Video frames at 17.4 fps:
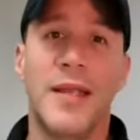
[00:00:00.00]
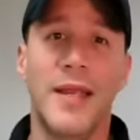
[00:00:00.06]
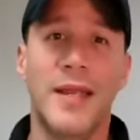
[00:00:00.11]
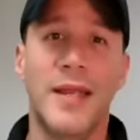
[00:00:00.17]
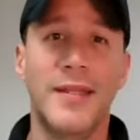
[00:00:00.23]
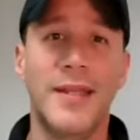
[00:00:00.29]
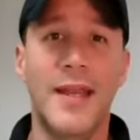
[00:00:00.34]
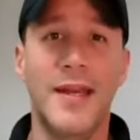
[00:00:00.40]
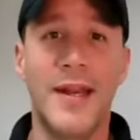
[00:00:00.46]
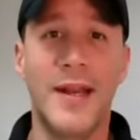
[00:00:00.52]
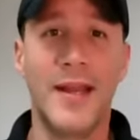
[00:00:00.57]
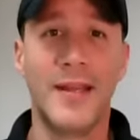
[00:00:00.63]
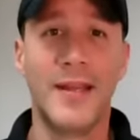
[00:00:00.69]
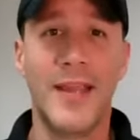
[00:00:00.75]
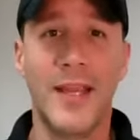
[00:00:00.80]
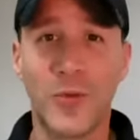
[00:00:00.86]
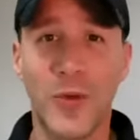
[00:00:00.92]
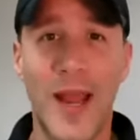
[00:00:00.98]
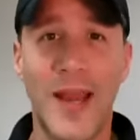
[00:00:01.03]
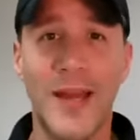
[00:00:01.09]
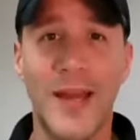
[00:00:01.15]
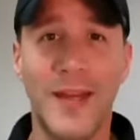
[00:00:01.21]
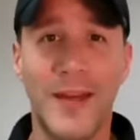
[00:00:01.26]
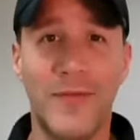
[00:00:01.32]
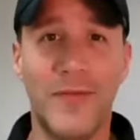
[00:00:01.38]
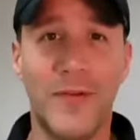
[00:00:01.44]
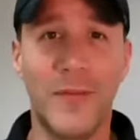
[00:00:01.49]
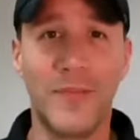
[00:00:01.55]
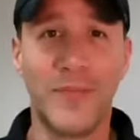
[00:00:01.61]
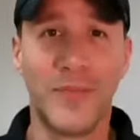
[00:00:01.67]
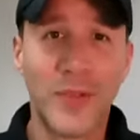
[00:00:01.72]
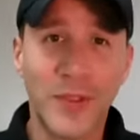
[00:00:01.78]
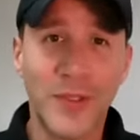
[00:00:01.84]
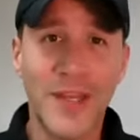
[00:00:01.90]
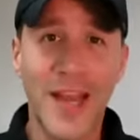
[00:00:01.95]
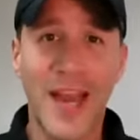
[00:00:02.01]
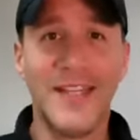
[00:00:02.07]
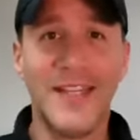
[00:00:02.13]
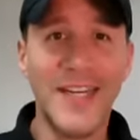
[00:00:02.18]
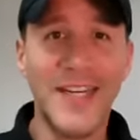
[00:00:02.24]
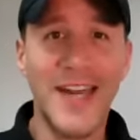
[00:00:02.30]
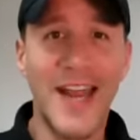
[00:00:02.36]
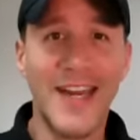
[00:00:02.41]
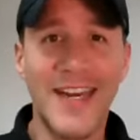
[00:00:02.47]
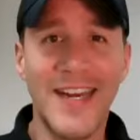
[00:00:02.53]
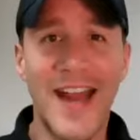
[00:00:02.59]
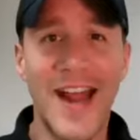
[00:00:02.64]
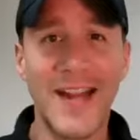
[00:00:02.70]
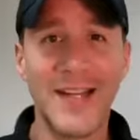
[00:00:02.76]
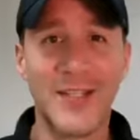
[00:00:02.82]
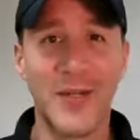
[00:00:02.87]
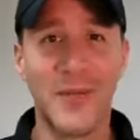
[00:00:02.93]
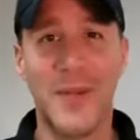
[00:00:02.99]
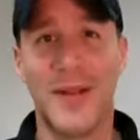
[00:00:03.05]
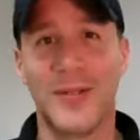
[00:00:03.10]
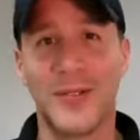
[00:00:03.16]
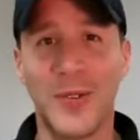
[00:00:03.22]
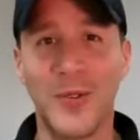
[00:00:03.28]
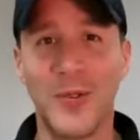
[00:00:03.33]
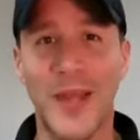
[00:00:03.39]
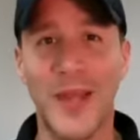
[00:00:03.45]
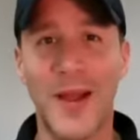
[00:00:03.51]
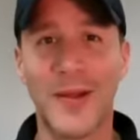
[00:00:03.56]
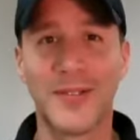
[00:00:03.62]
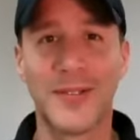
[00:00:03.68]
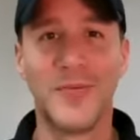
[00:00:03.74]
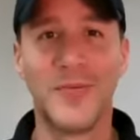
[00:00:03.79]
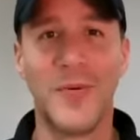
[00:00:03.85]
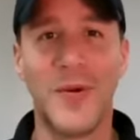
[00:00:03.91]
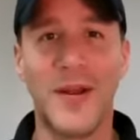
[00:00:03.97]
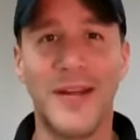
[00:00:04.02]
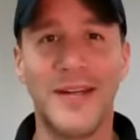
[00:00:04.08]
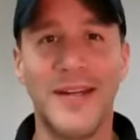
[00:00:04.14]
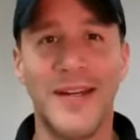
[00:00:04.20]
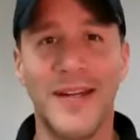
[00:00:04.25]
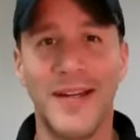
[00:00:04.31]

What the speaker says: And then guess what I did from 1999 to about 2001?